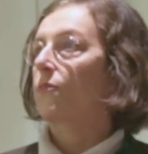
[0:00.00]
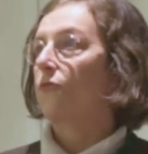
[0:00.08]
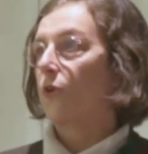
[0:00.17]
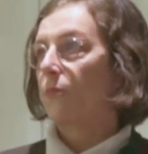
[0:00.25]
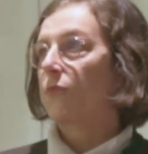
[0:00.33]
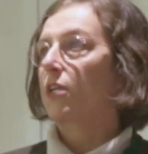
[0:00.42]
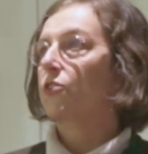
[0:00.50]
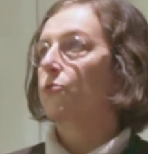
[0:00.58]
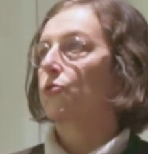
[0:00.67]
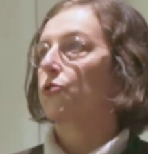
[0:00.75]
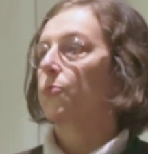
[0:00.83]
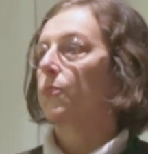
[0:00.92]
From the
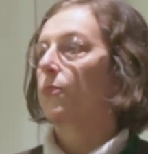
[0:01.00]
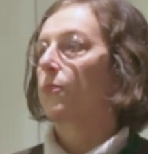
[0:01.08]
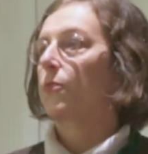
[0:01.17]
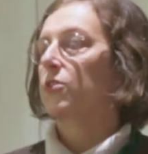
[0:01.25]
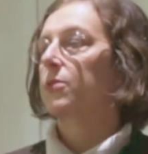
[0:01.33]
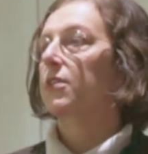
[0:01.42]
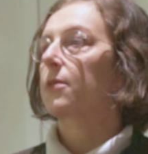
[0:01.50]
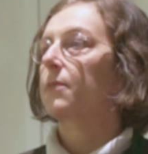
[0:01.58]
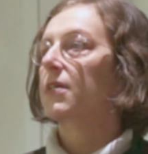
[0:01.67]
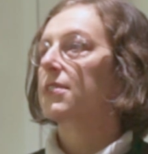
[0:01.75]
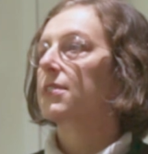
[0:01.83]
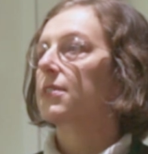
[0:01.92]
literature, possibly the
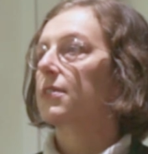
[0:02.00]
best